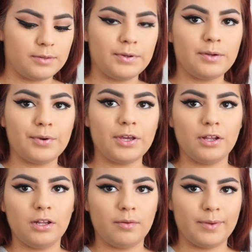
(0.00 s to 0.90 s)
I'm going to bring
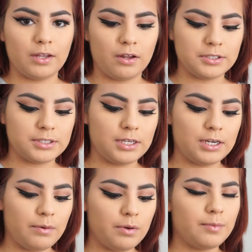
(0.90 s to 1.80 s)
it a little bit closer.
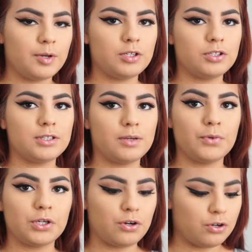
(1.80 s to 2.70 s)
Now what I want to do is I'm
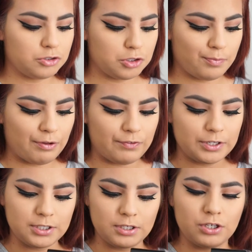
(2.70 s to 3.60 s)
going to contour my
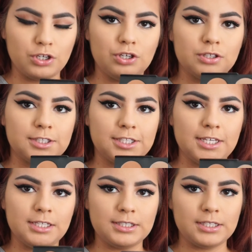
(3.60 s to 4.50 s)
face, and I'm going to use
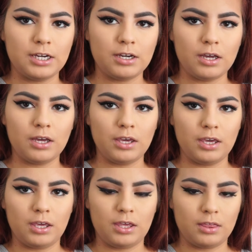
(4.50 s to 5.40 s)
this darker
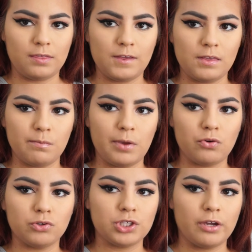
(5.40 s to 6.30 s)
and this
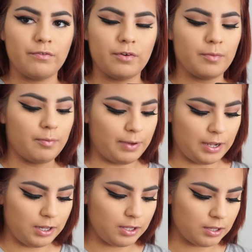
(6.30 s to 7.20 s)
middle shade from the
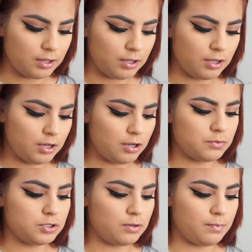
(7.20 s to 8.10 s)
palette. I'm
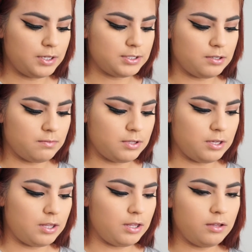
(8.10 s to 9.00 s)
just going to mix them
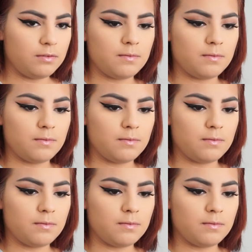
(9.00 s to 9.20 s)
together.